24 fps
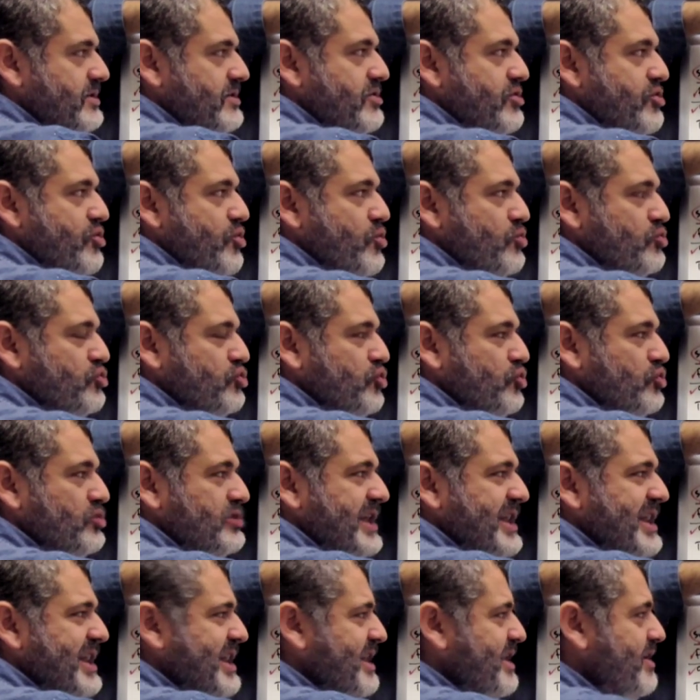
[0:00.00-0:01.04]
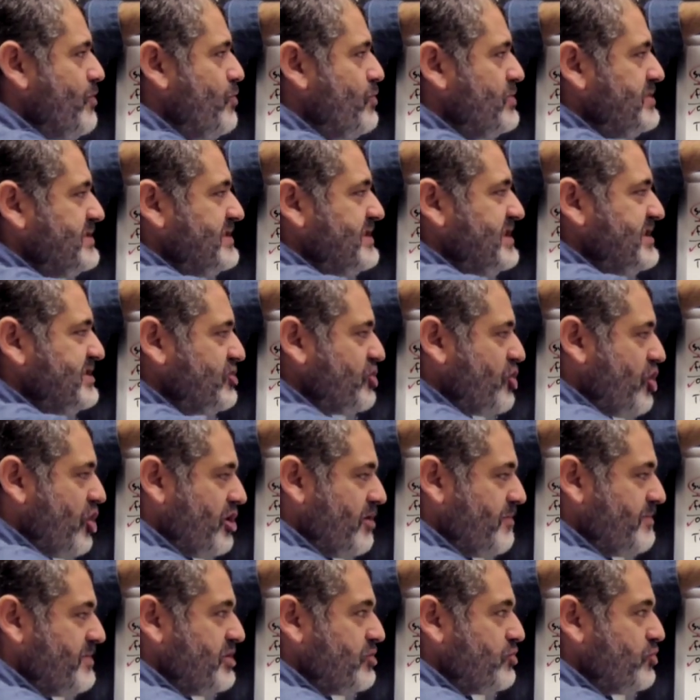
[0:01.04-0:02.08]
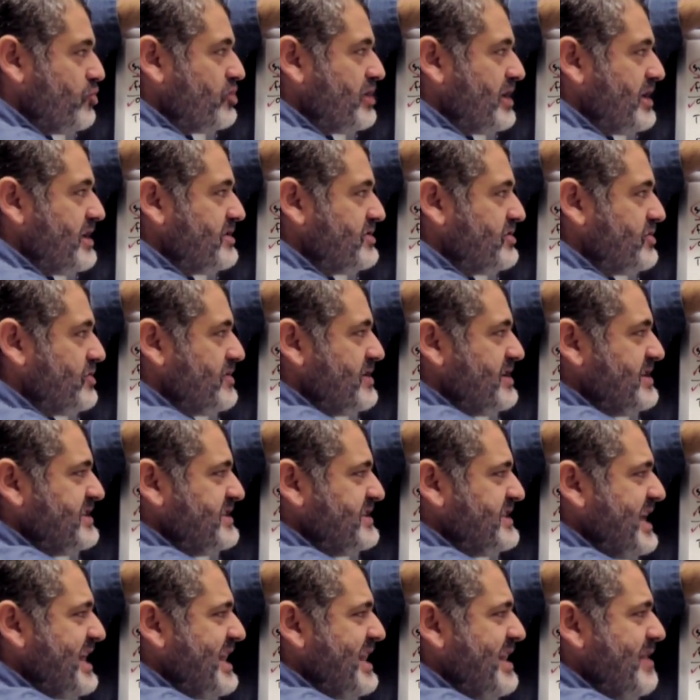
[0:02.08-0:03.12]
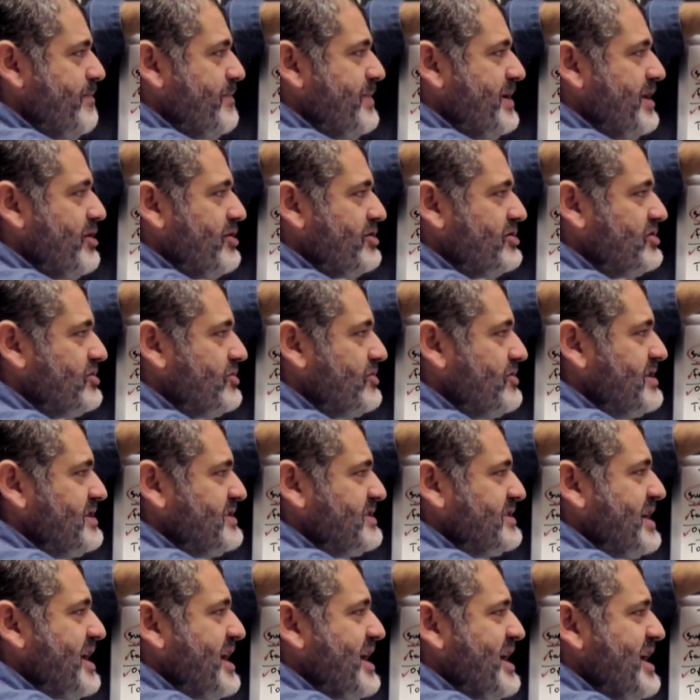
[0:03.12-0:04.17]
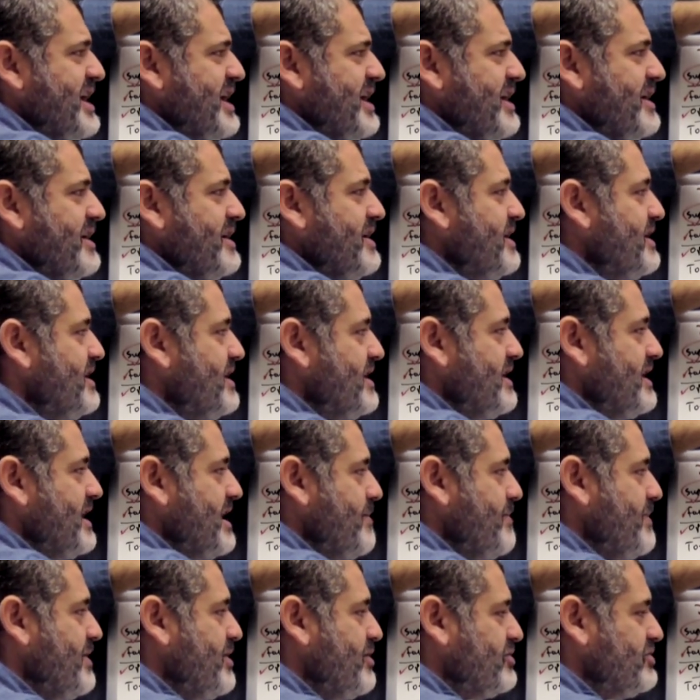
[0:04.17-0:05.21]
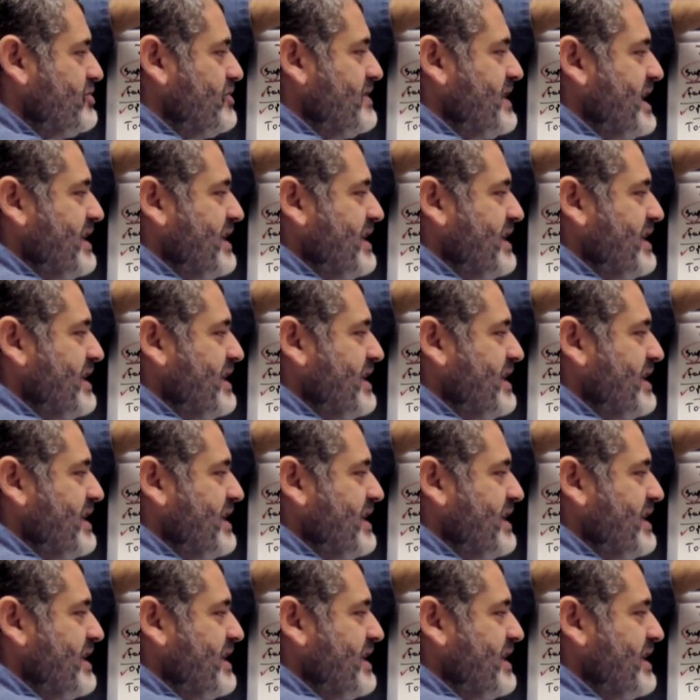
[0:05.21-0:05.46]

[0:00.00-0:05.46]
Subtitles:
row total with this column total. So this cell belongs to this guy and belongs to